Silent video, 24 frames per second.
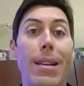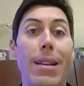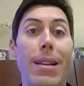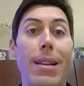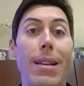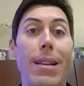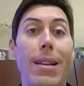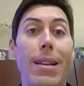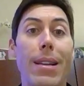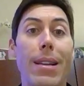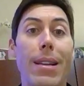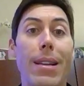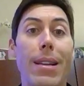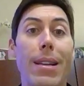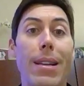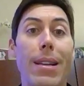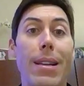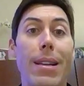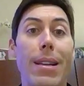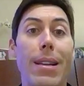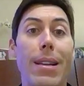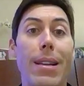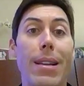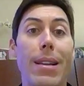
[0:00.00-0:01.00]

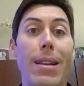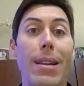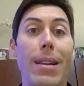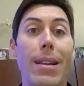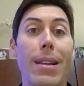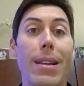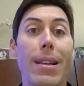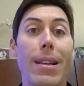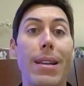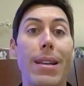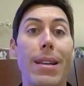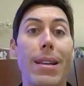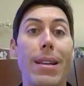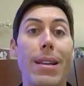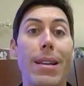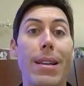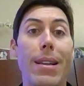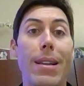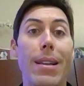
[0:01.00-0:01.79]
because that